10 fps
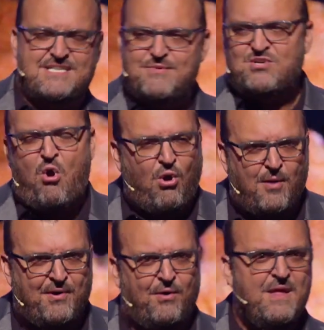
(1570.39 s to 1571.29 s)
It was
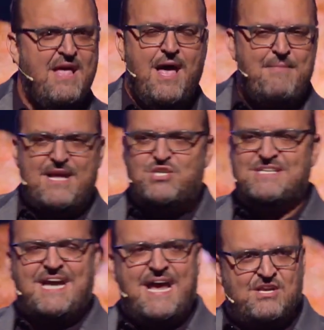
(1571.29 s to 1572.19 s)
horrible. Imagine
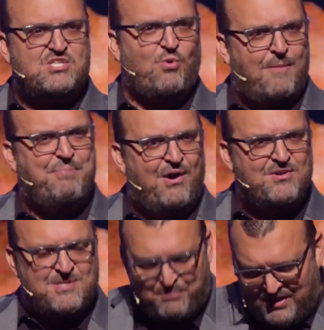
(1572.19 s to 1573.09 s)
dinosaur
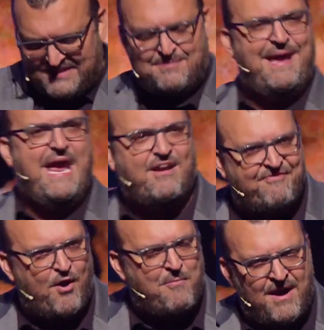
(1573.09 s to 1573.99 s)
bones and putting some egg
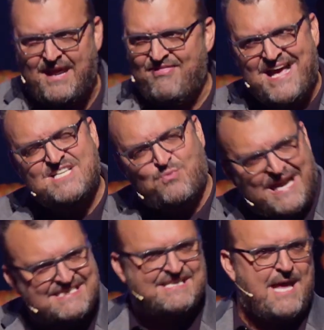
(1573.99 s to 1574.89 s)
foam on it, and that's what
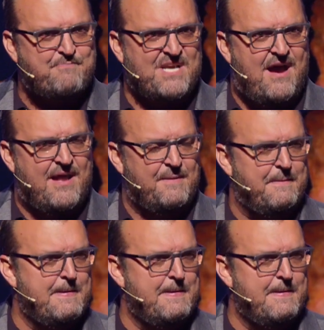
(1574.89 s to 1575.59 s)
I slept on.